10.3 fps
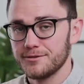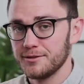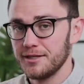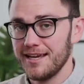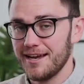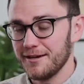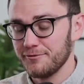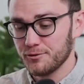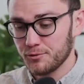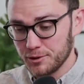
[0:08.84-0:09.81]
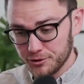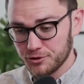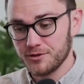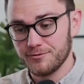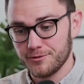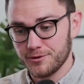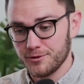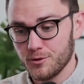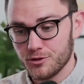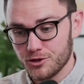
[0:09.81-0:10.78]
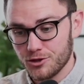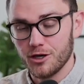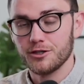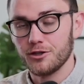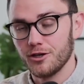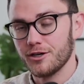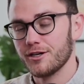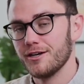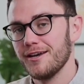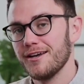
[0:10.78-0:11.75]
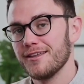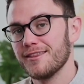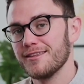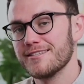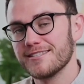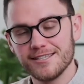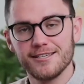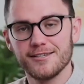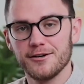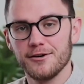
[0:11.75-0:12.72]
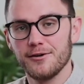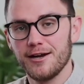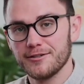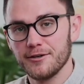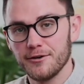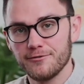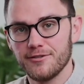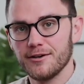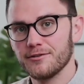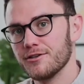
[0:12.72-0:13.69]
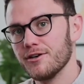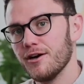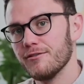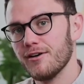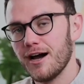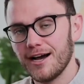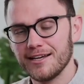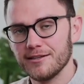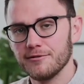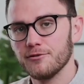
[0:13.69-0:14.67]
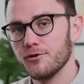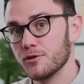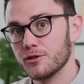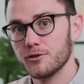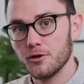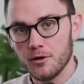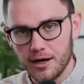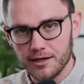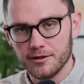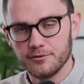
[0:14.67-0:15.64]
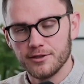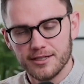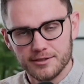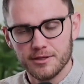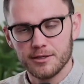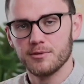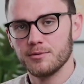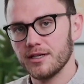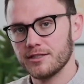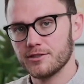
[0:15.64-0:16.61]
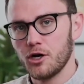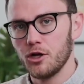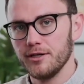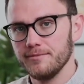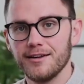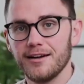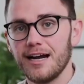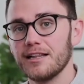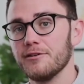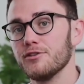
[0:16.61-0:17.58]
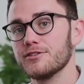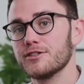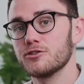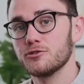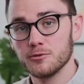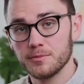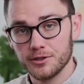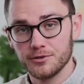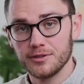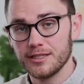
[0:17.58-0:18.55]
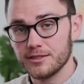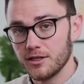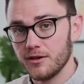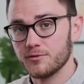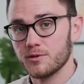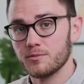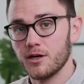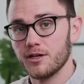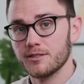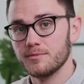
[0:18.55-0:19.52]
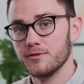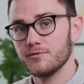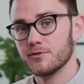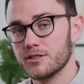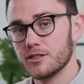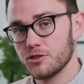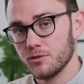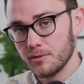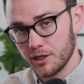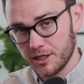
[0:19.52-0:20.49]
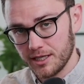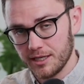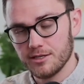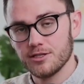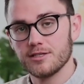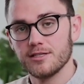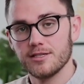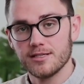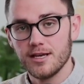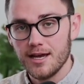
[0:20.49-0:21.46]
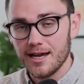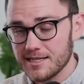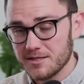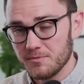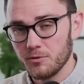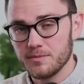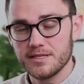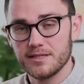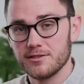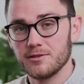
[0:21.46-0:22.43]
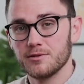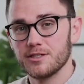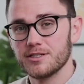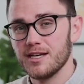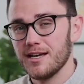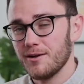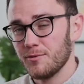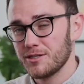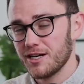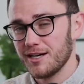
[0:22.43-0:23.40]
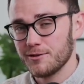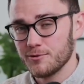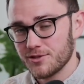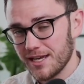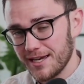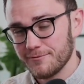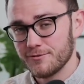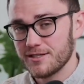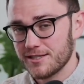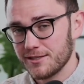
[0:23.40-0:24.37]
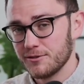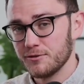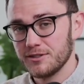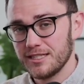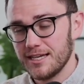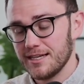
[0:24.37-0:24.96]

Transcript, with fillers: Today, I have a real treat for you, Sean Clark, the CEO and co-founder of HighLevel, or Go HighLevel, as many people like to call it. HighLevel is a super unique software product built for digital marketing agencies and small business owners, which I use every single day.